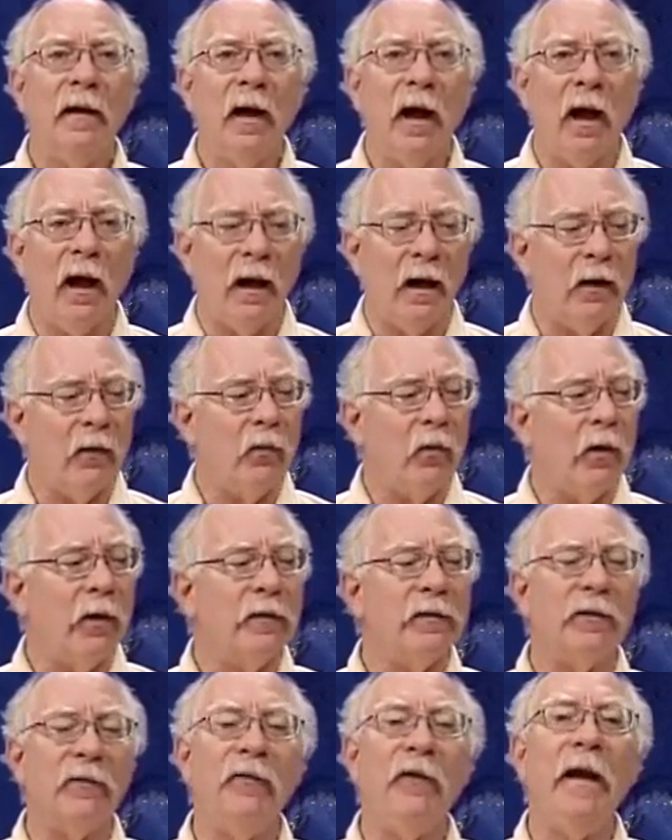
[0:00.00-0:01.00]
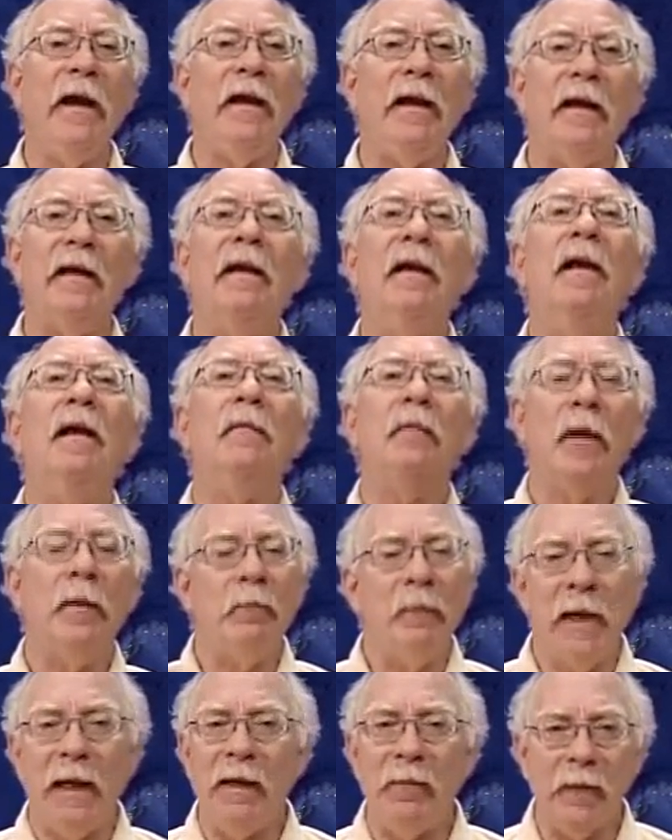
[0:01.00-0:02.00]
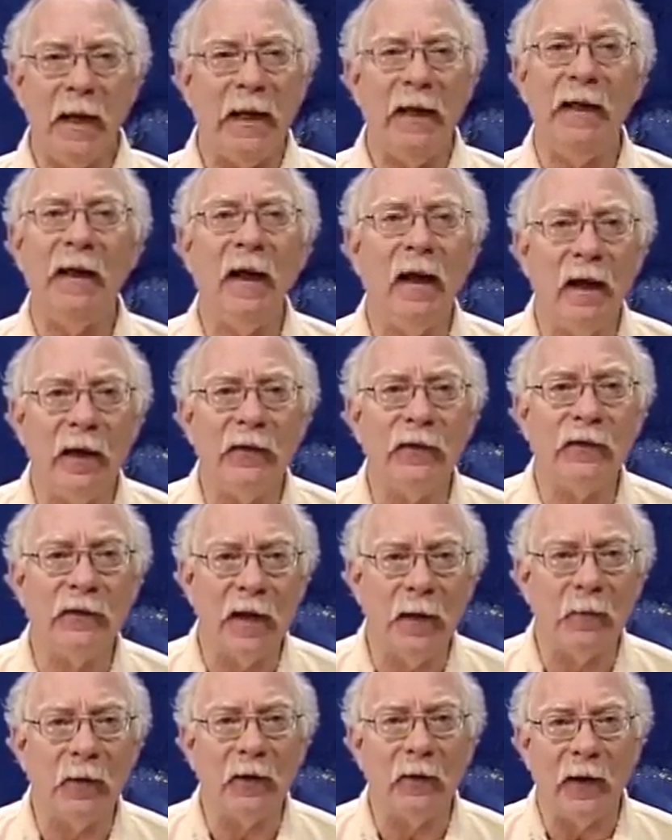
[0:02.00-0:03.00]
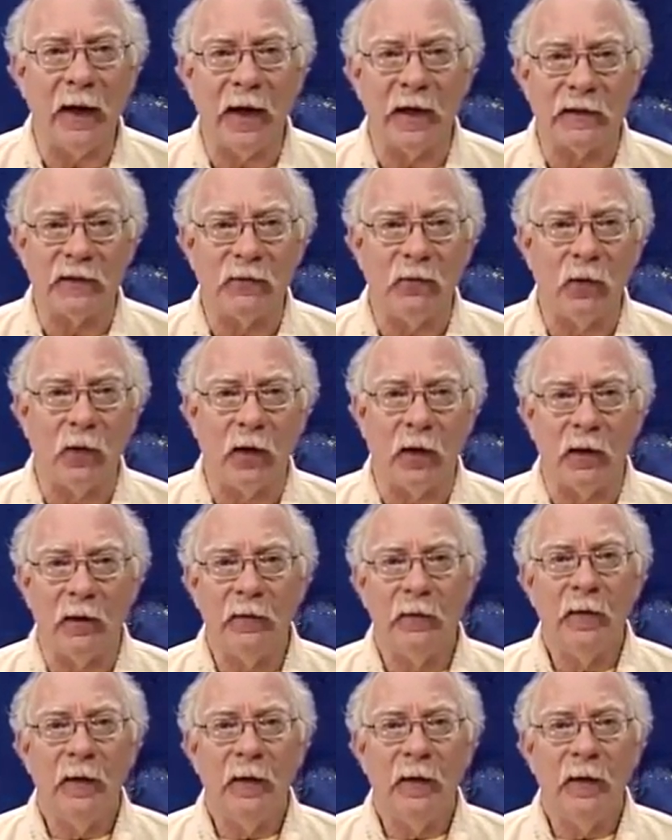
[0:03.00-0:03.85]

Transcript: uh, weren't defeated, but many, many other Democrats were.